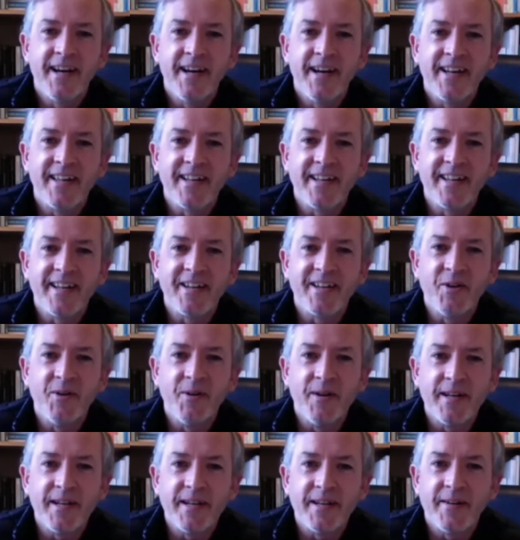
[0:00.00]
And then they do
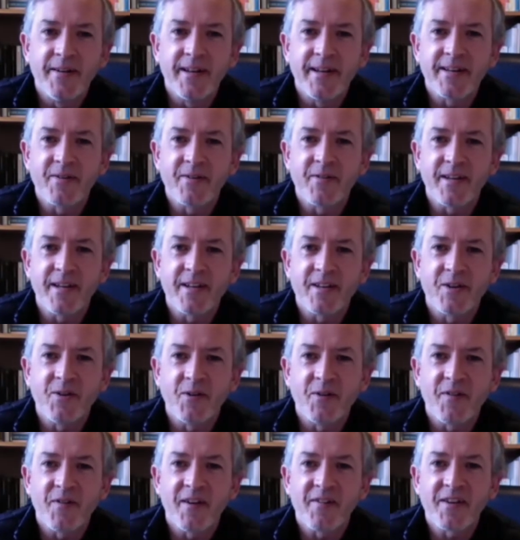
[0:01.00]
it, you know, and they sort of get
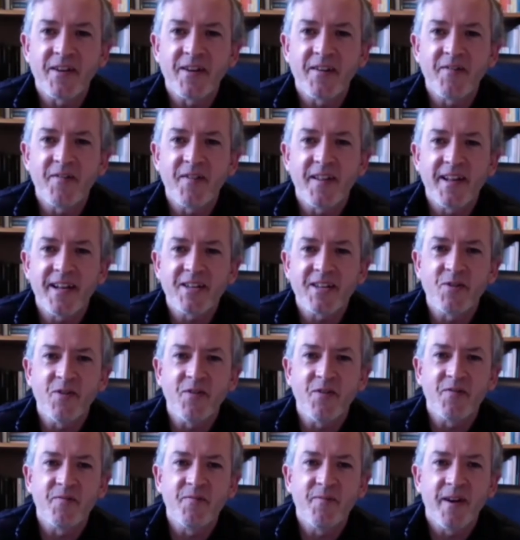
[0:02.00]
told off. I've kind of that sort
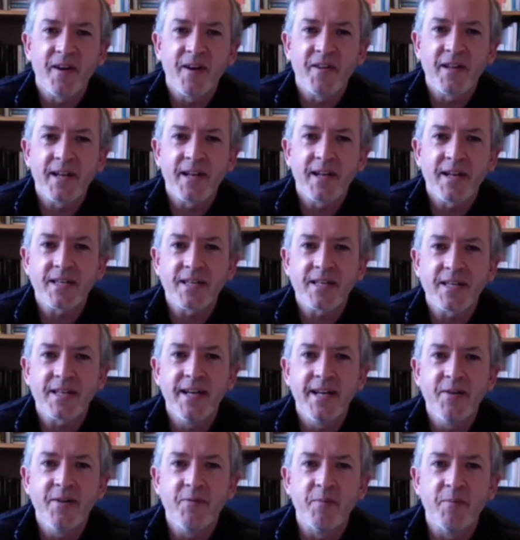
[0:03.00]
of I think that
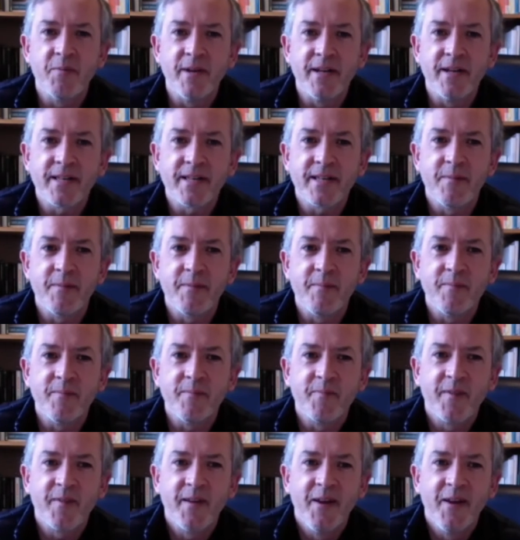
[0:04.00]
stayed with me at
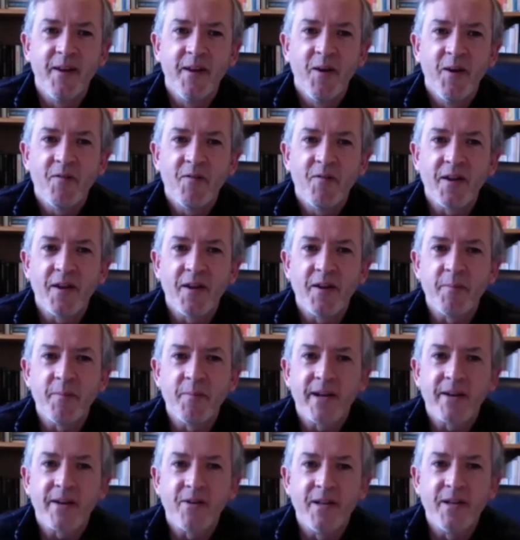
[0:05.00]
some
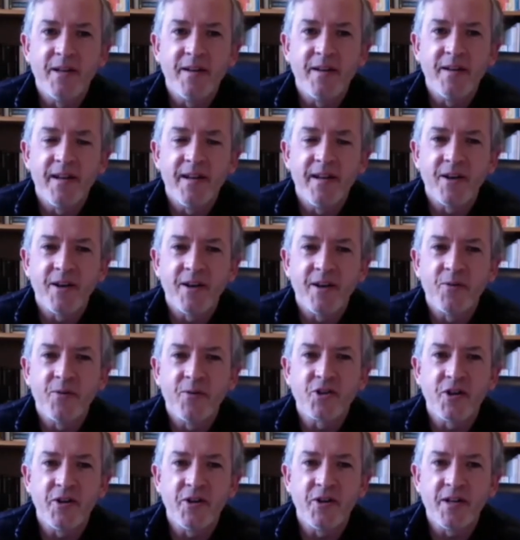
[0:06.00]
fundamental le- level. I
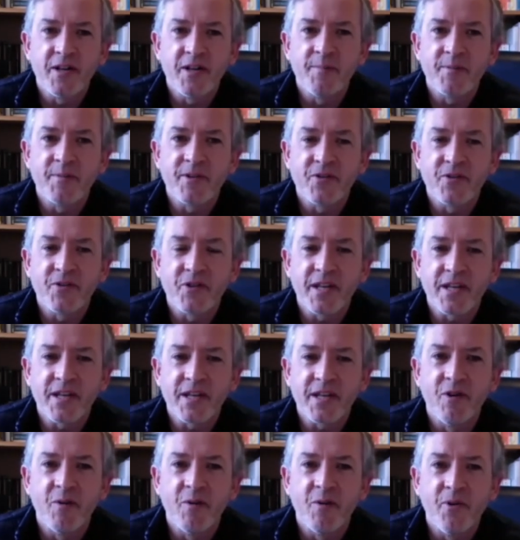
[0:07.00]
always joke that I'm a sort of
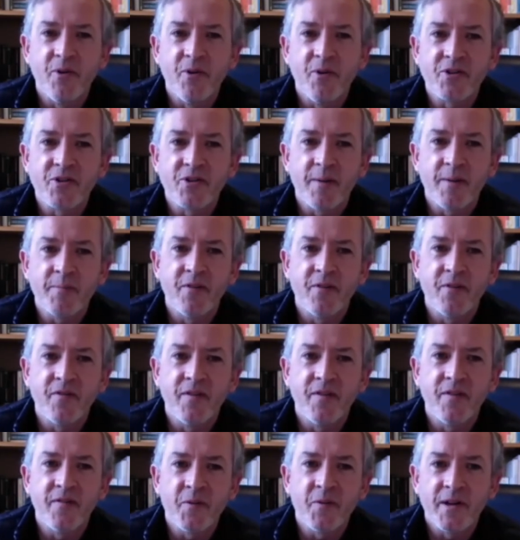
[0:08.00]
six year old boy trapped in a
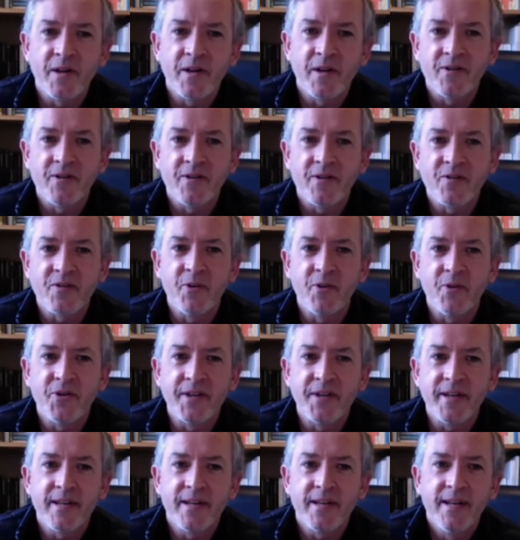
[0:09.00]
51 year old's body.